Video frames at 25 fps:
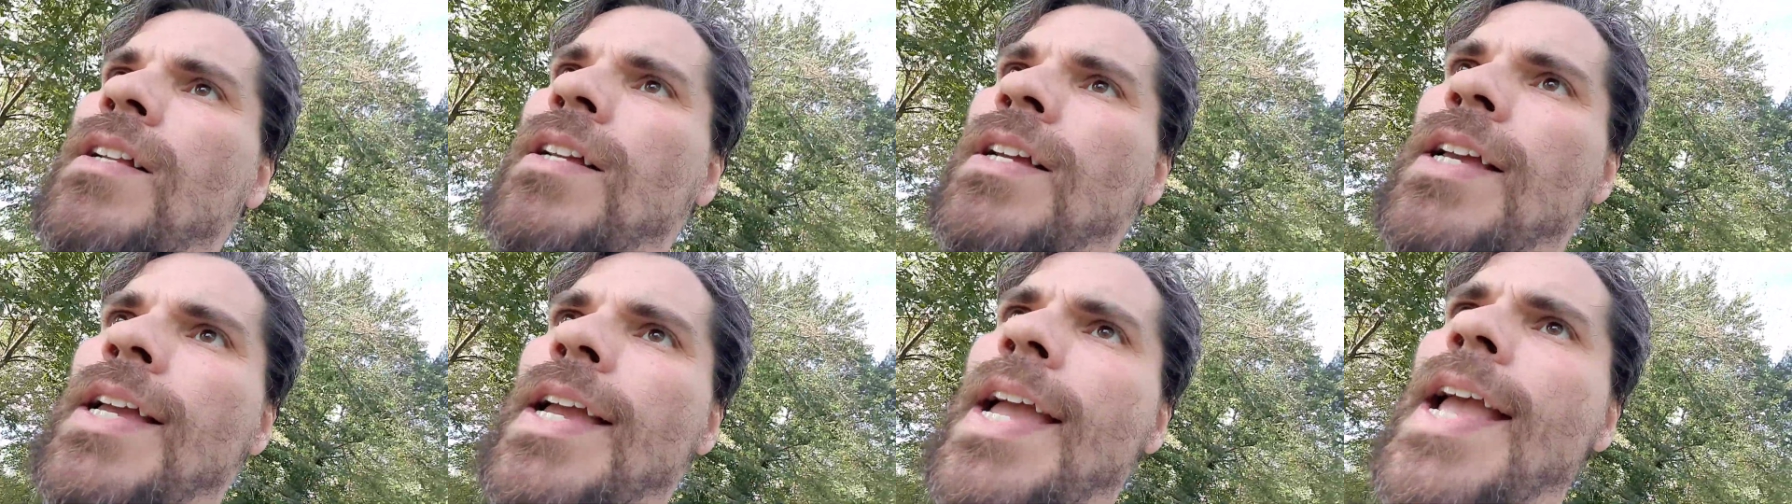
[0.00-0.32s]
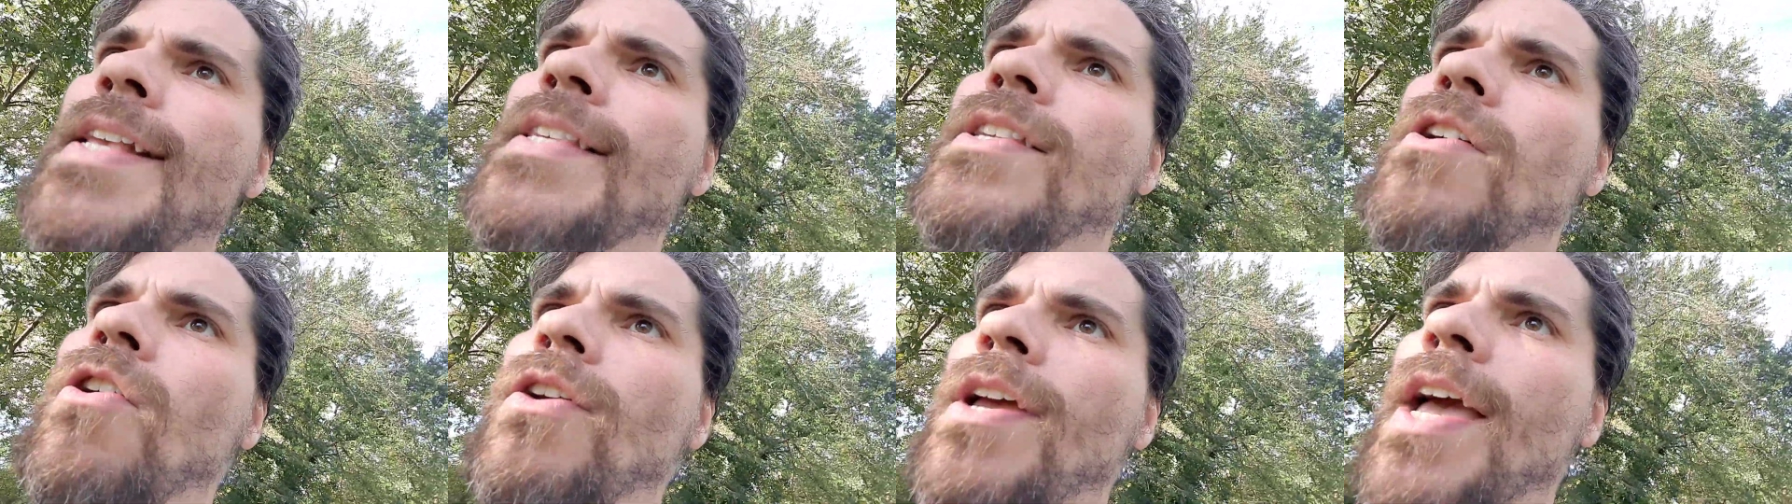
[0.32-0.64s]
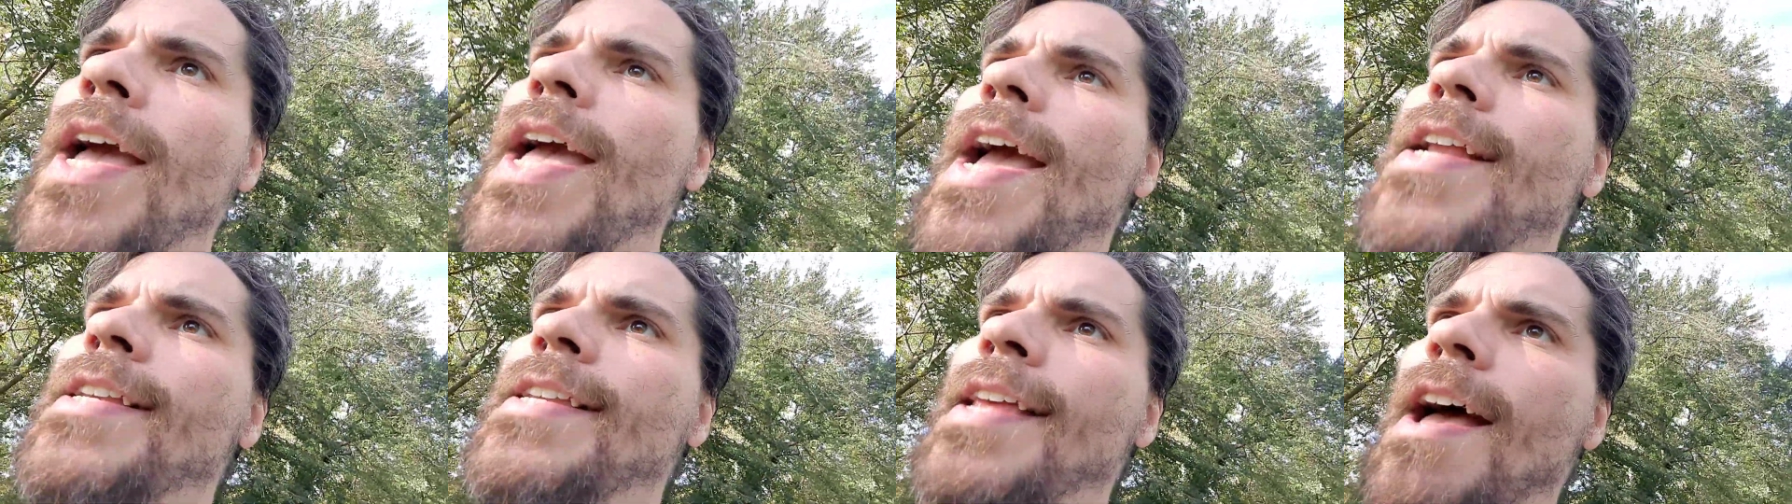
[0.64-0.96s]
he's
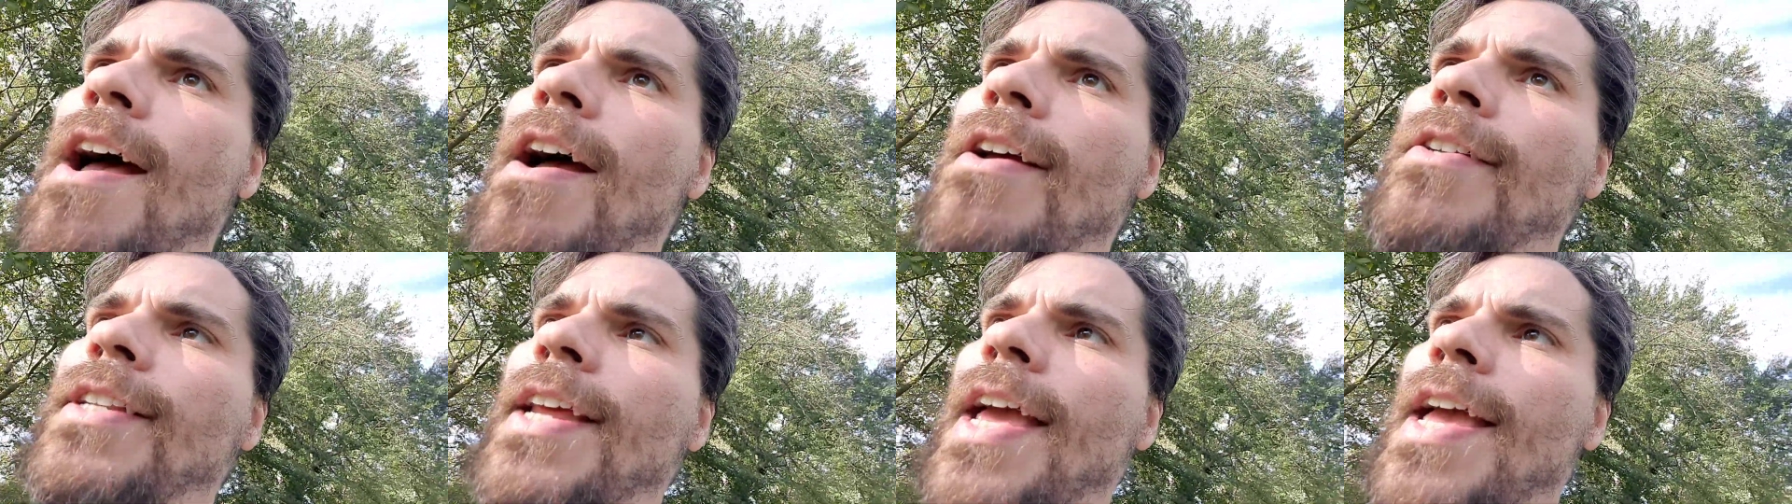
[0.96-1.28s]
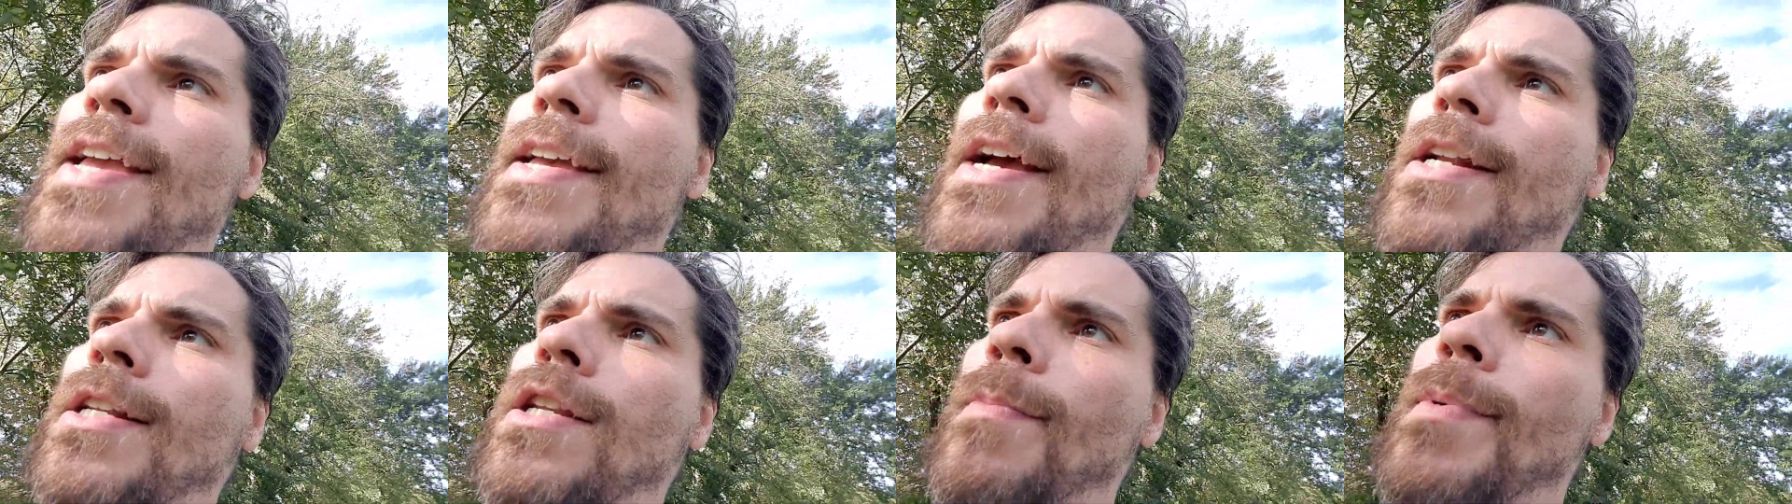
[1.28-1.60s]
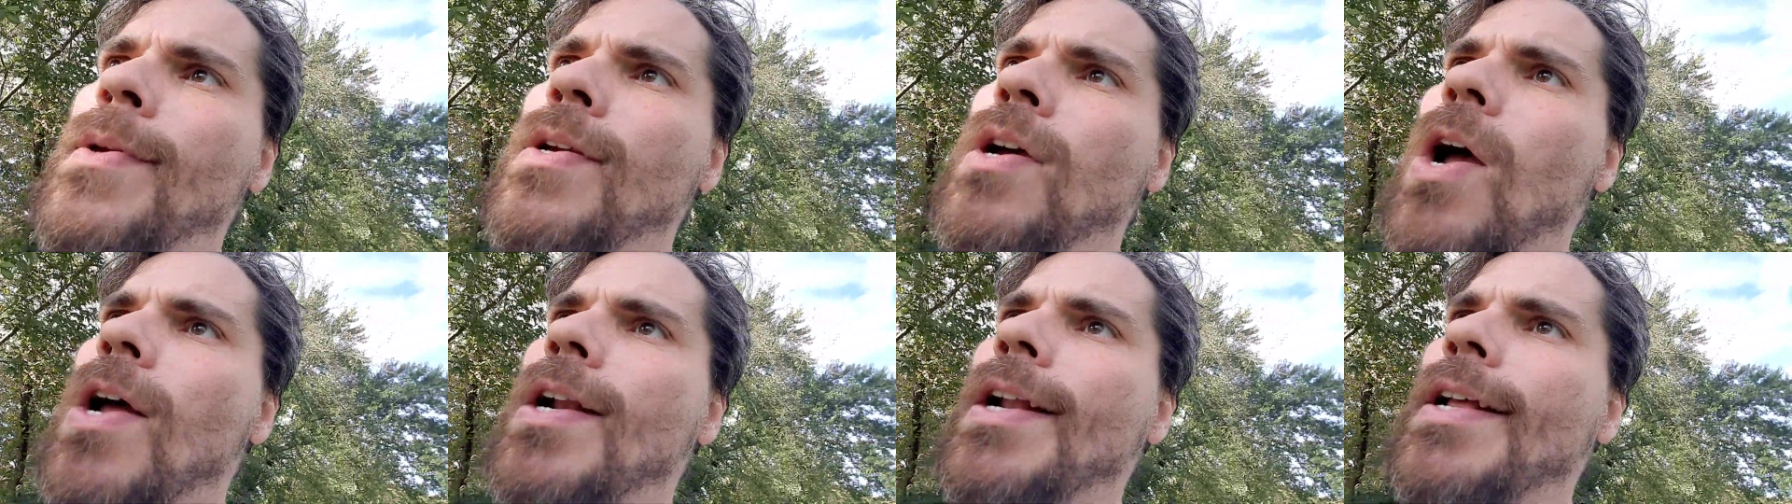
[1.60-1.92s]
okay at Talladega, to
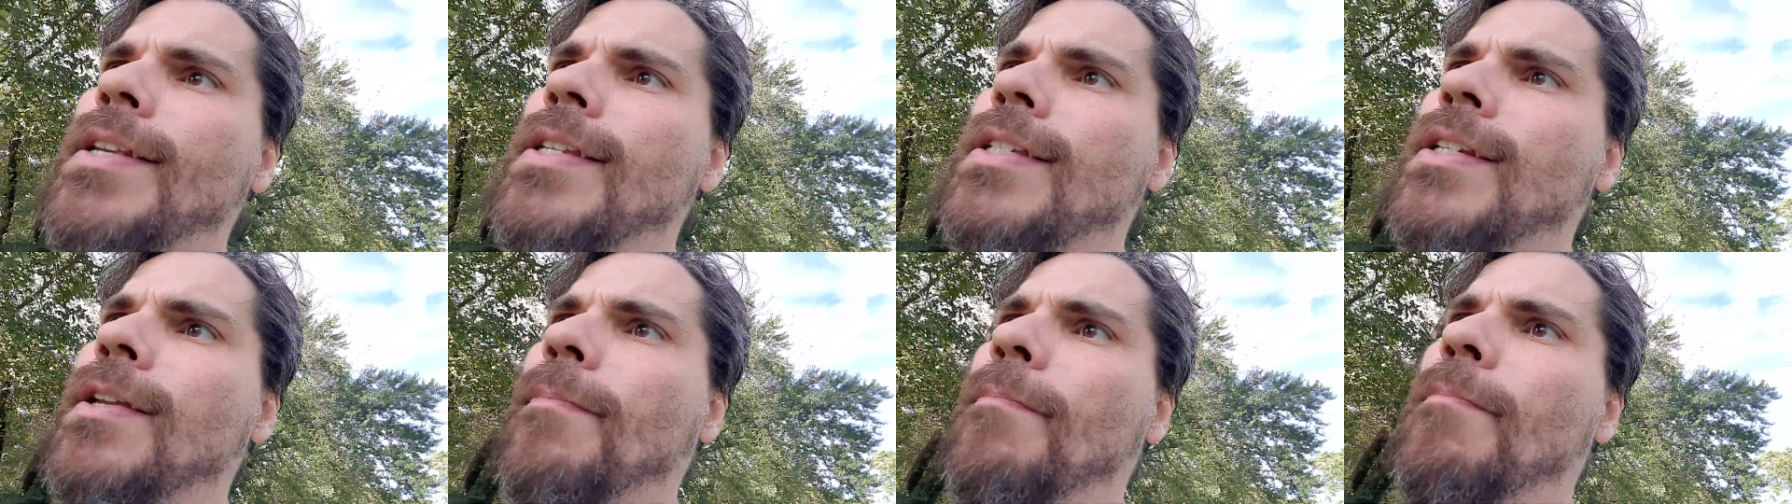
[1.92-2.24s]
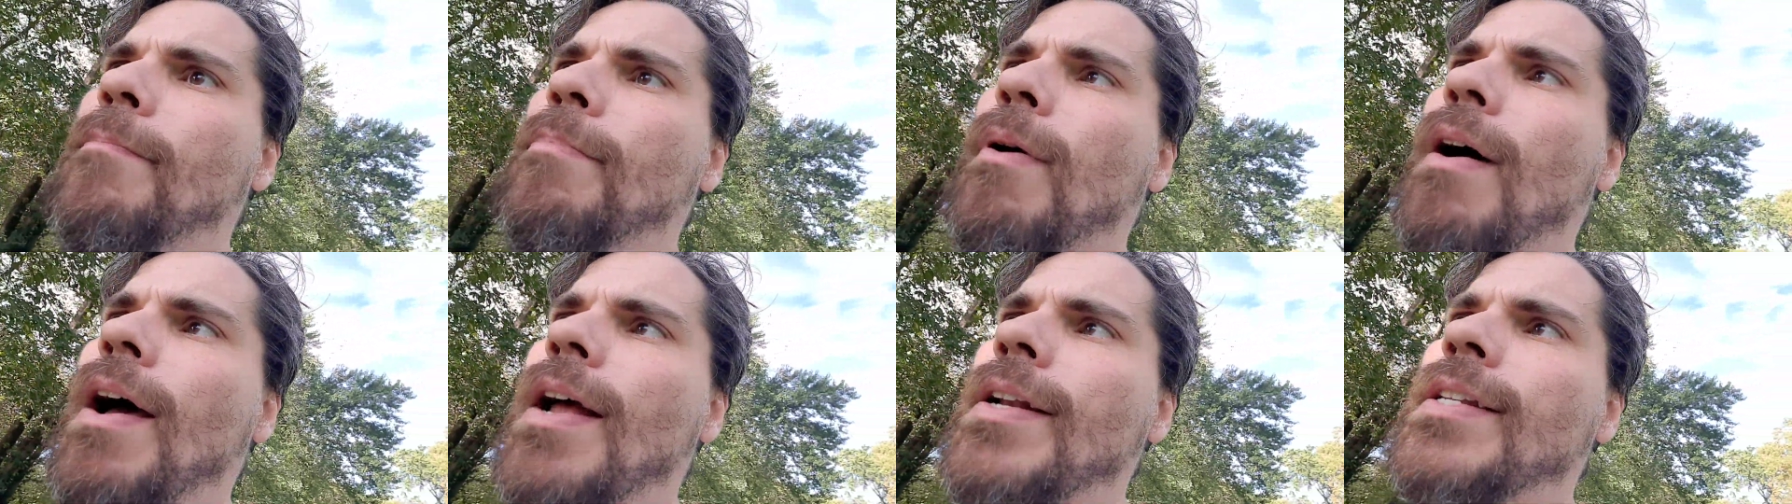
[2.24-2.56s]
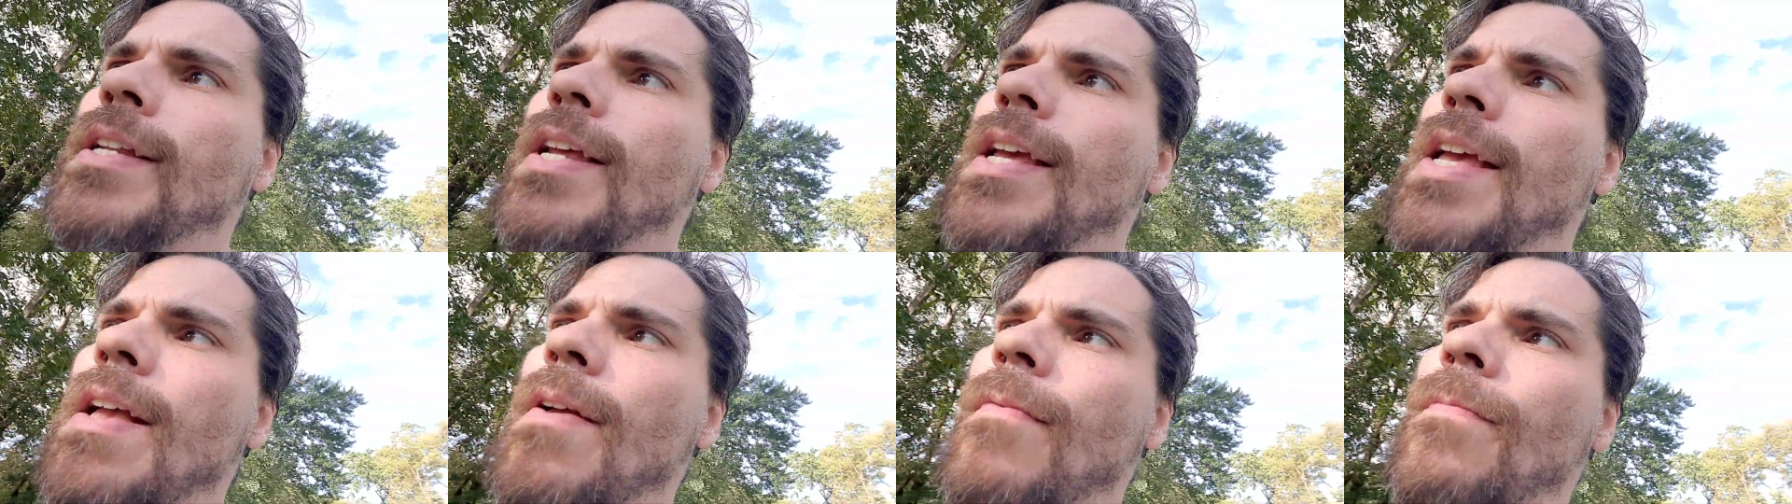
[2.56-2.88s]
be honest,
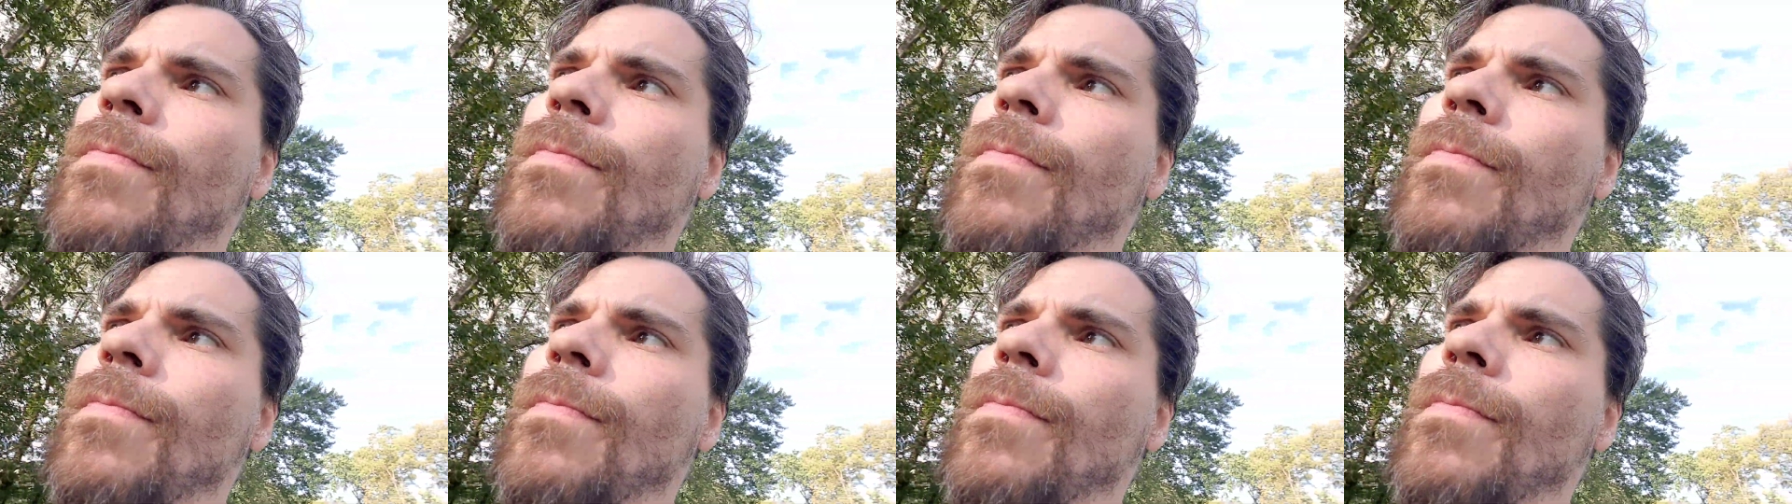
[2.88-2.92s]
but